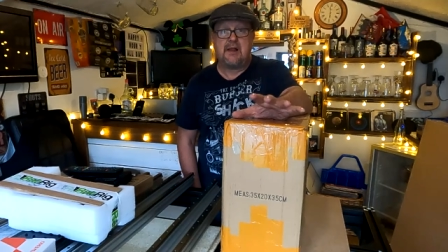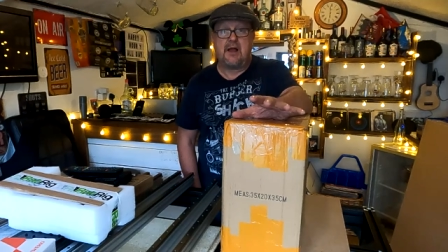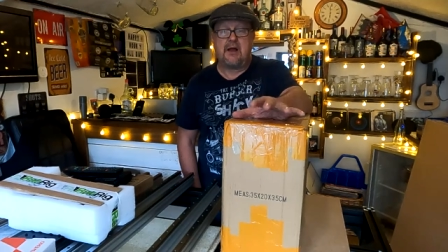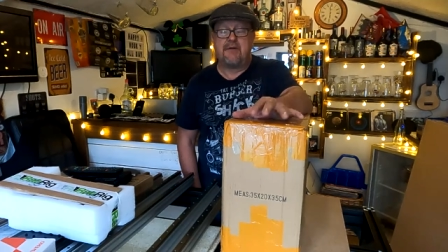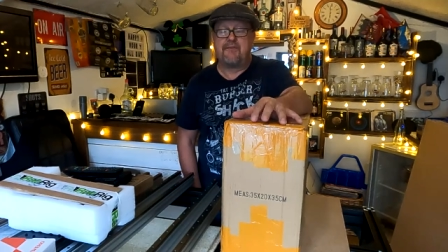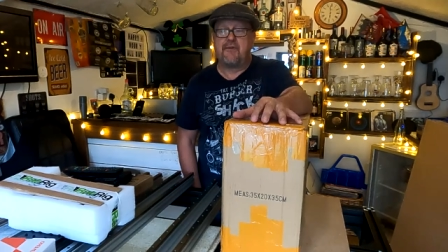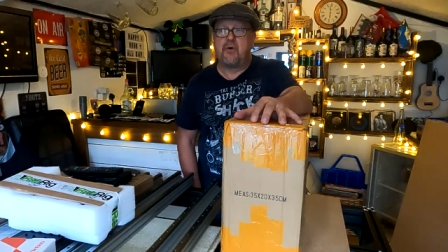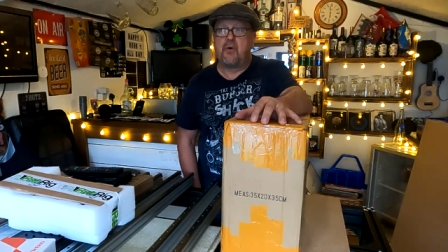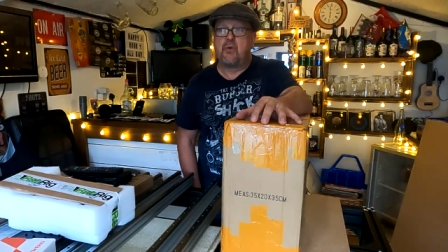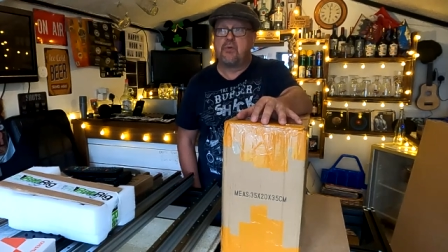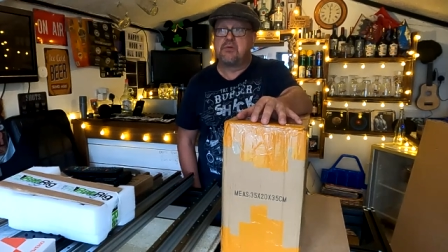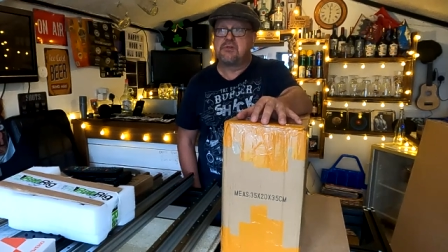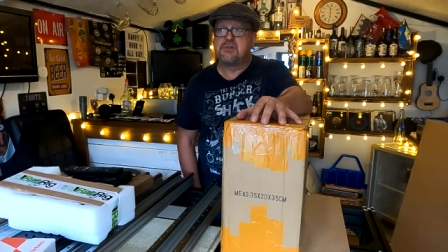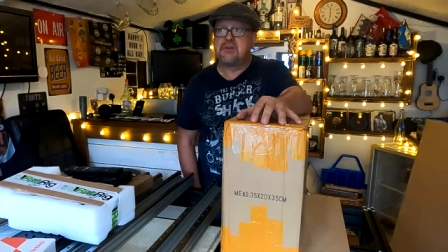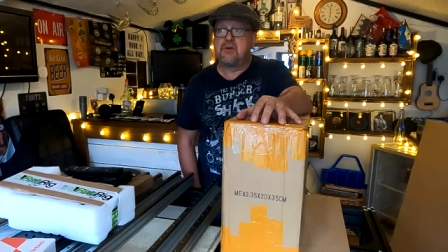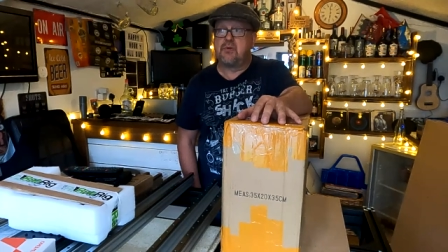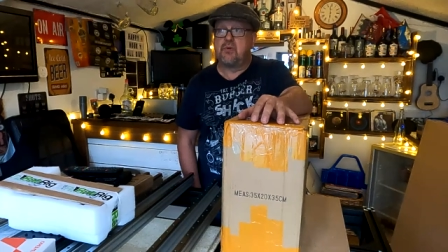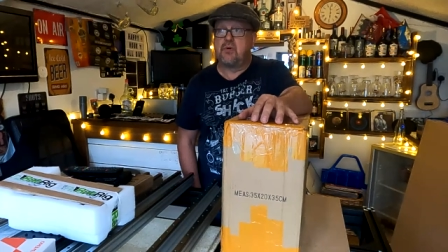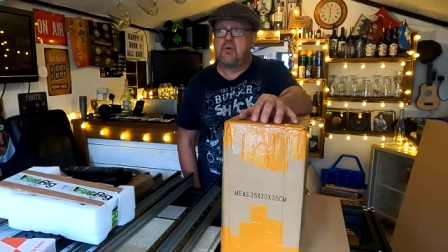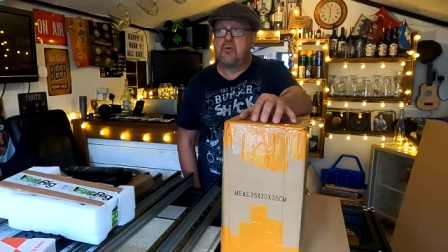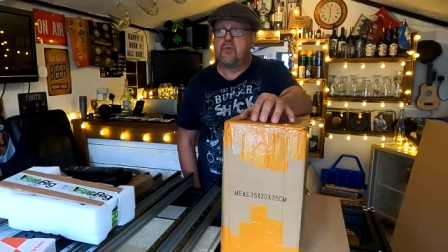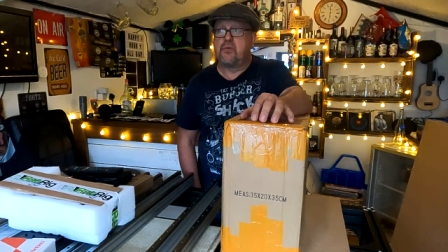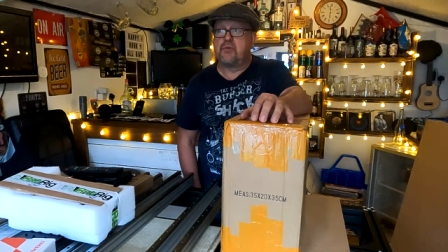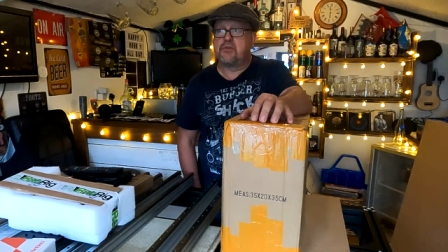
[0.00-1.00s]
I've also
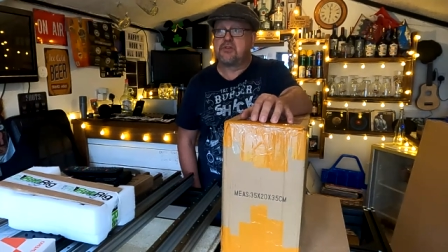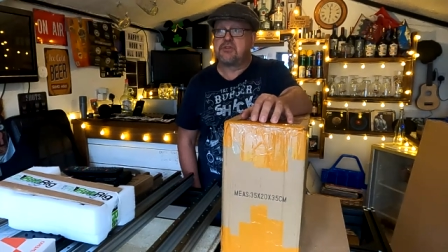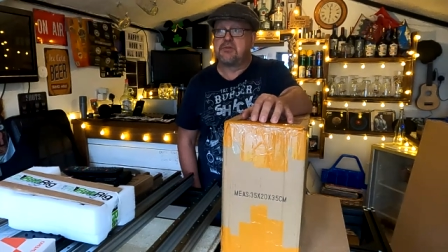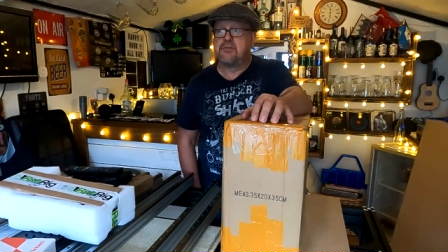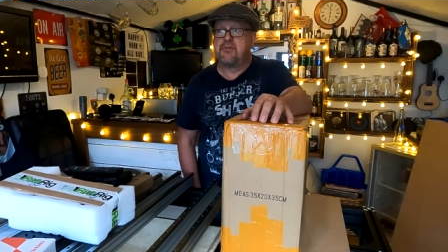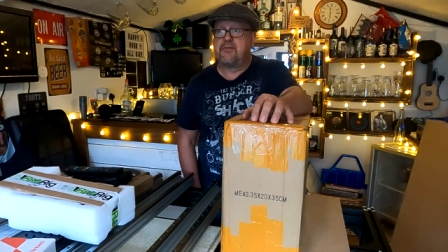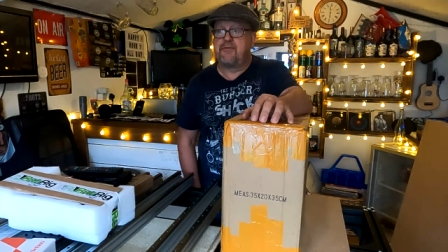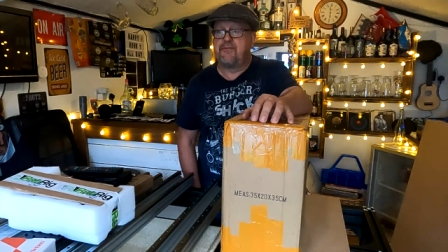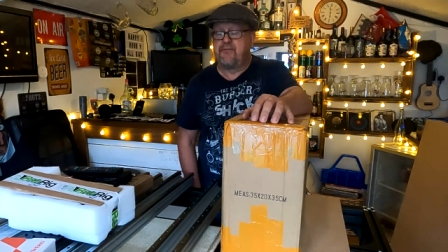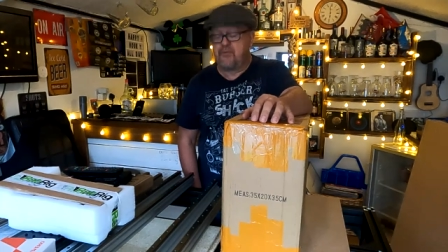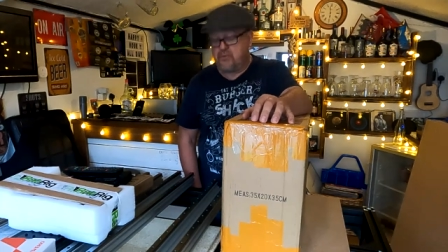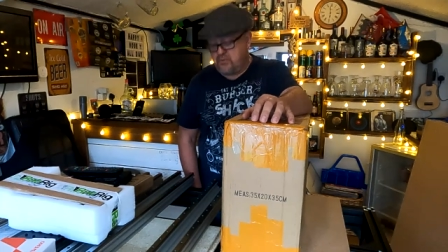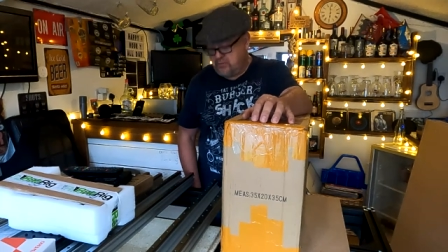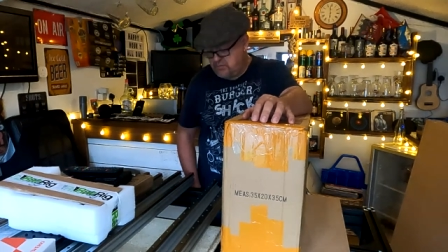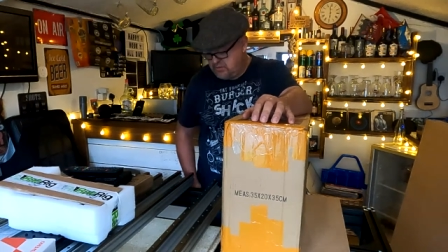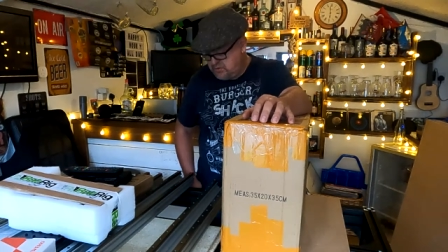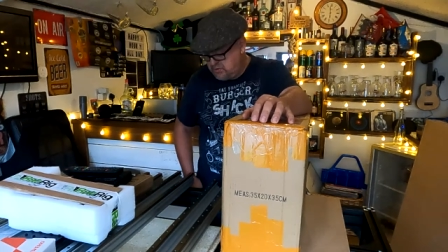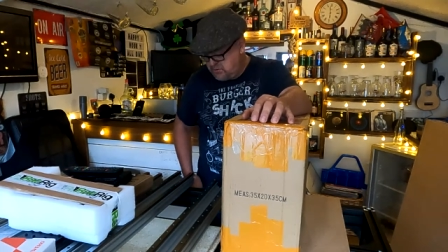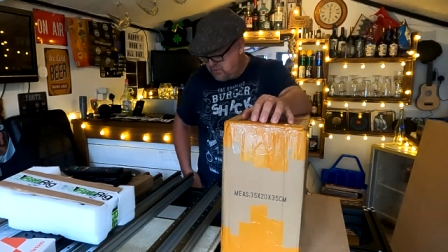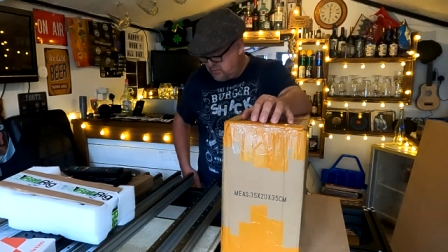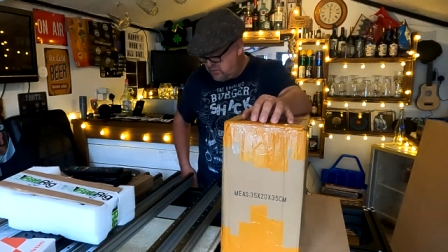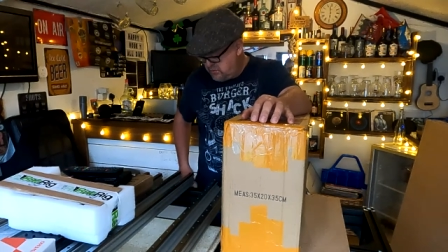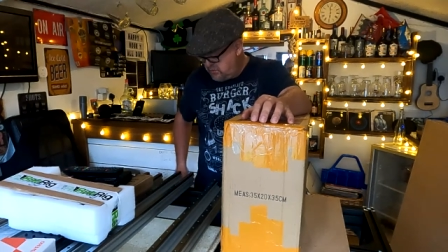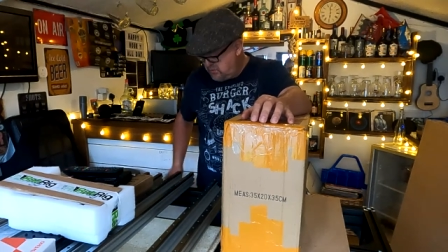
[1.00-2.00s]
ordered some four
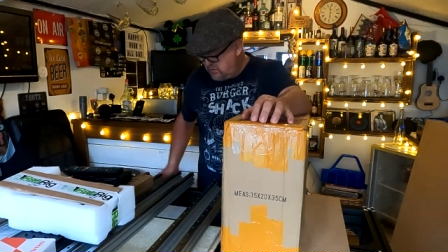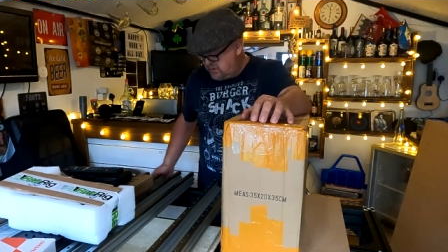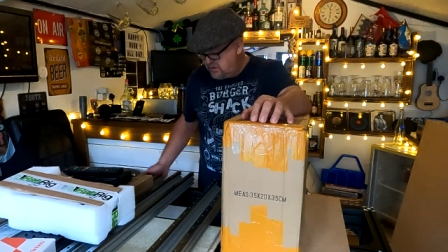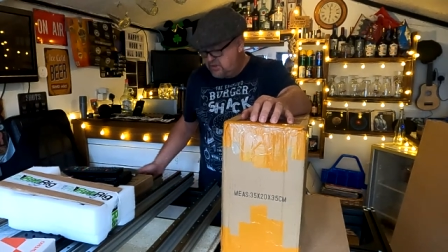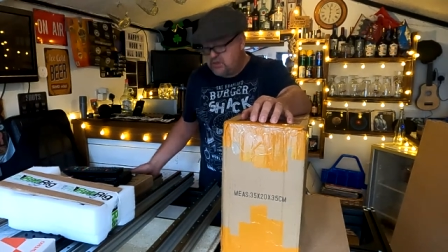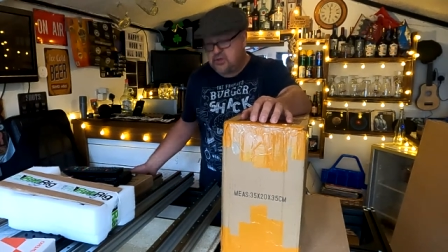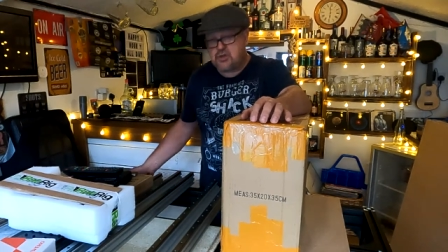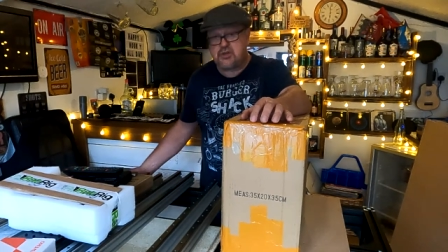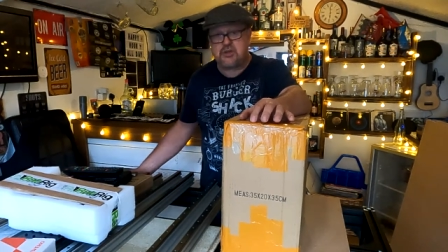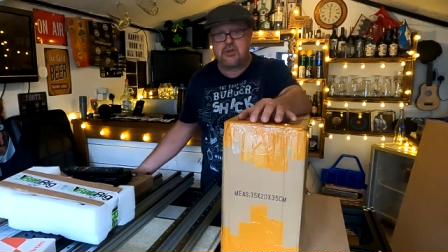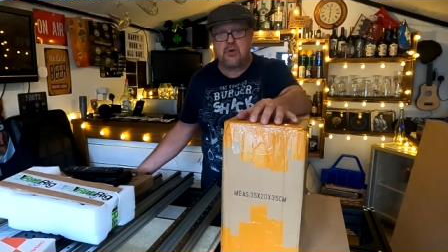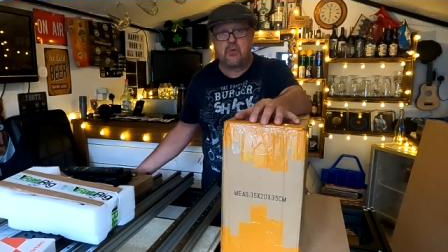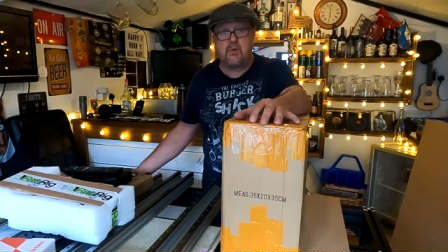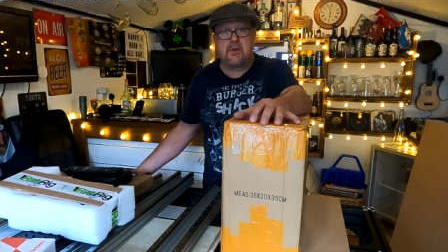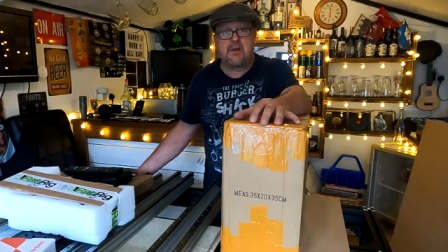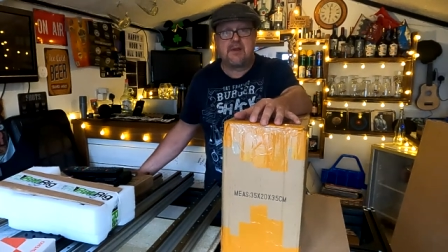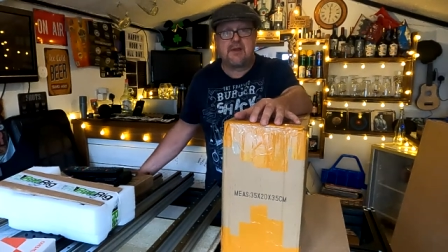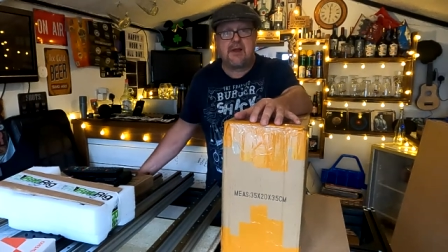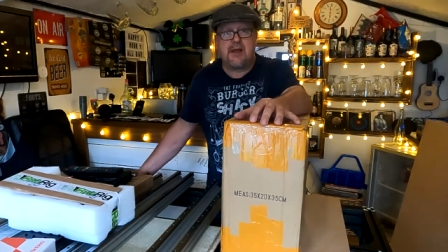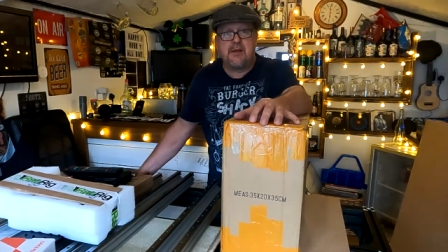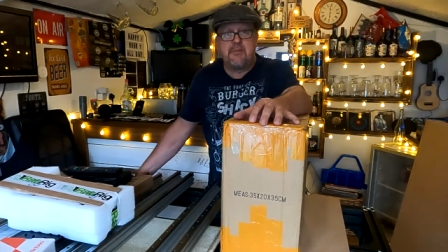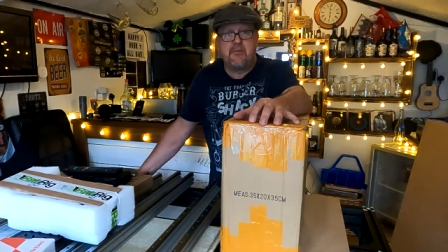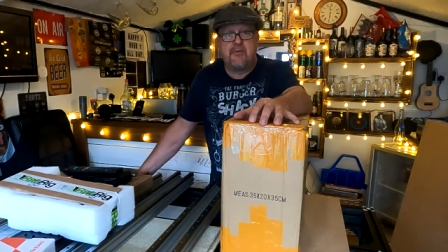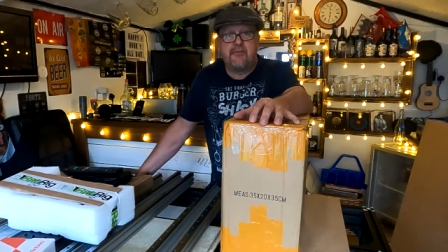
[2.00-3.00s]
core shielded
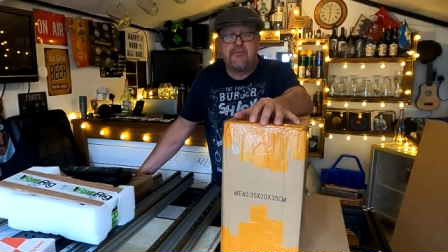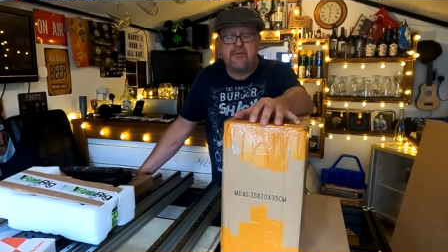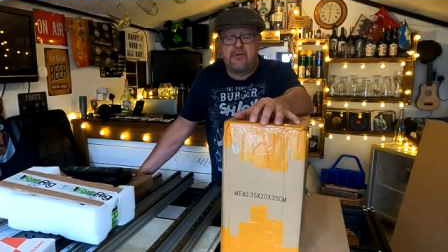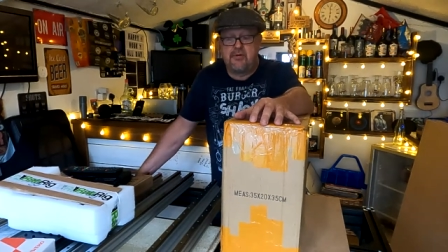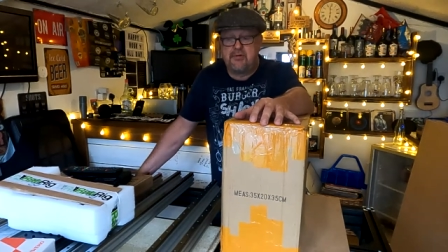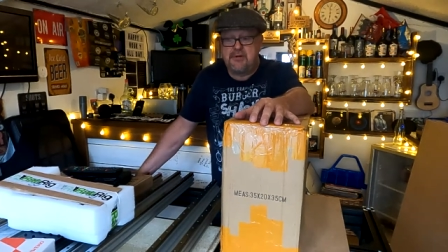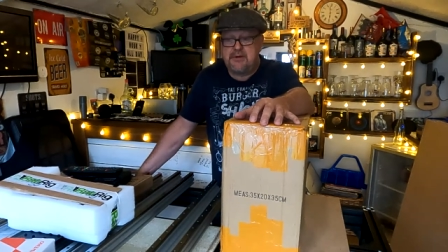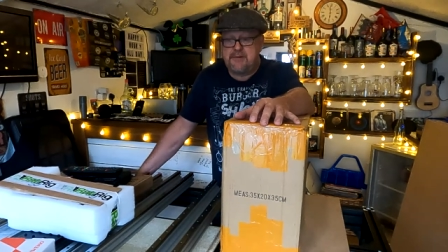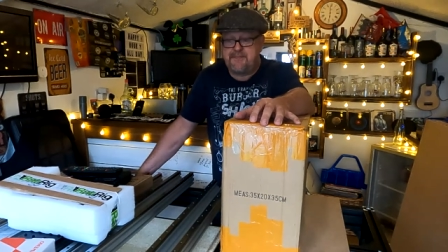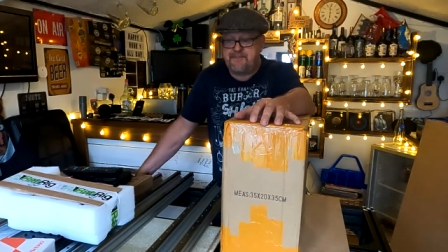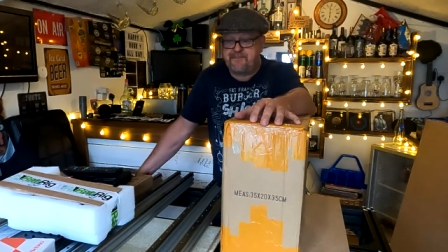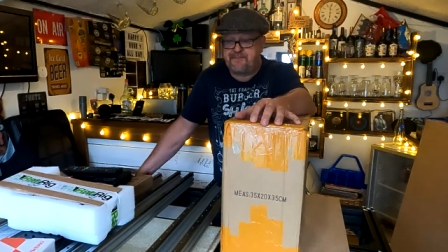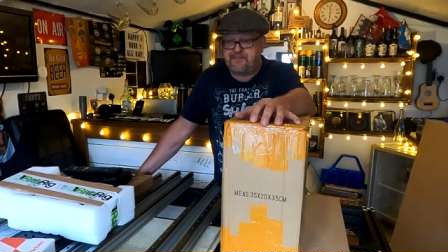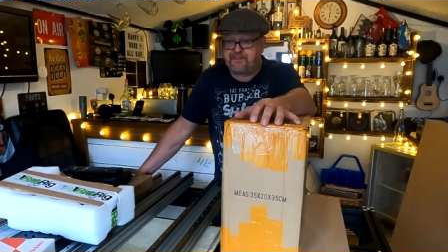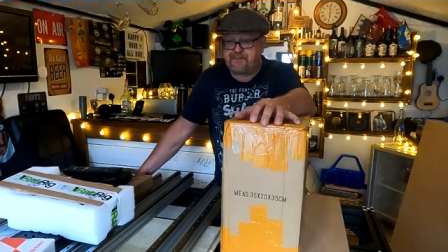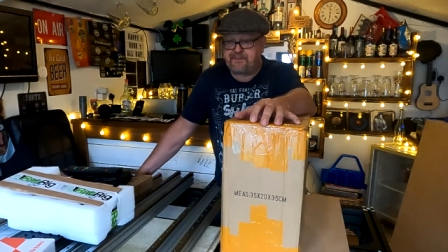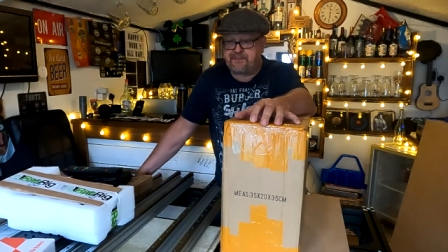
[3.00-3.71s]
cable for it.